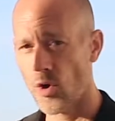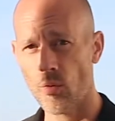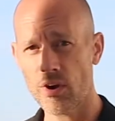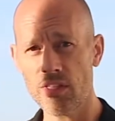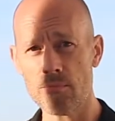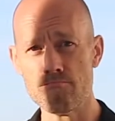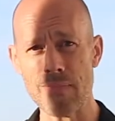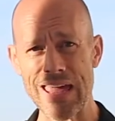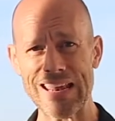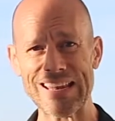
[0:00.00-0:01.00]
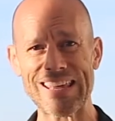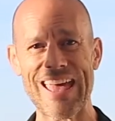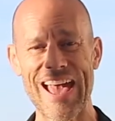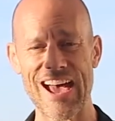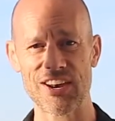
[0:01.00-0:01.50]
what are the main
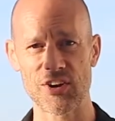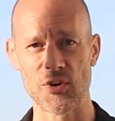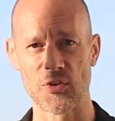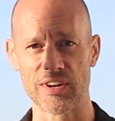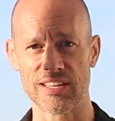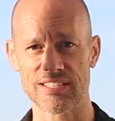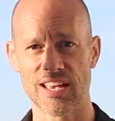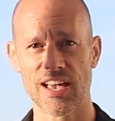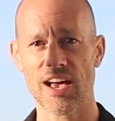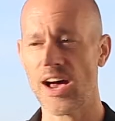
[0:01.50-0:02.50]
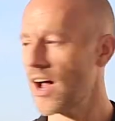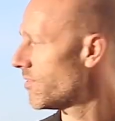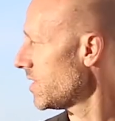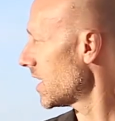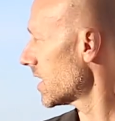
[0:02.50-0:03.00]
categories of the